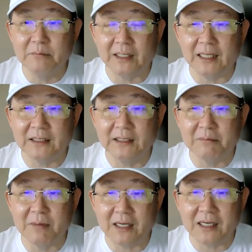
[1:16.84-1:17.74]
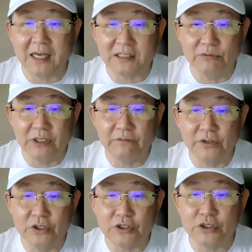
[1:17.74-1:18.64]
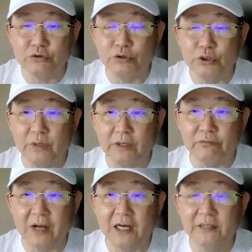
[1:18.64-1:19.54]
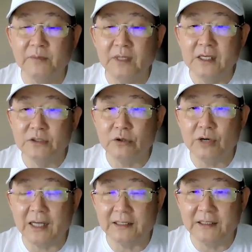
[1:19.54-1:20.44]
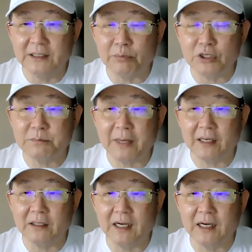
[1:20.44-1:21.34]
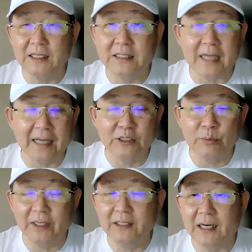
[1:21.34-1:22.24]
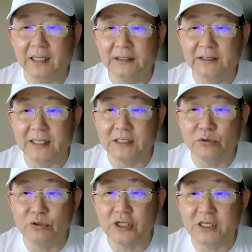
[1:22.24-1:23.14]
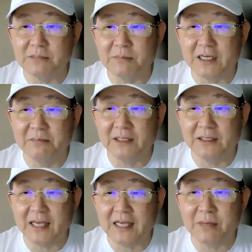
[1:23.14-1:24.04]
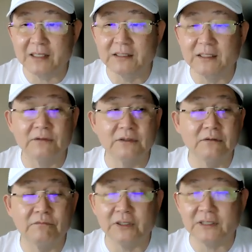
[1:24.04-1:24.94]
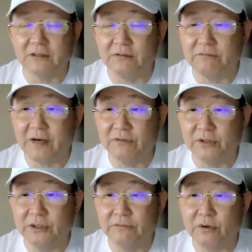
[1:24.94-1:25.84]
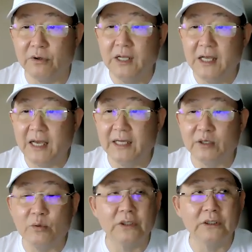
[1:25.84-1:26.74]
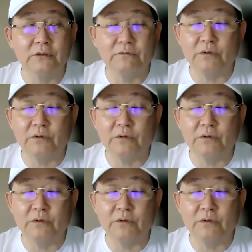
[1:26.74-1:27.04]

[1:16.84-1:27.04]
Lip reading: but I think the market has already finished its three-wave rally. So I think the prospect is either way. I think there is a good chance the market may test back the 4,534 and a quarter to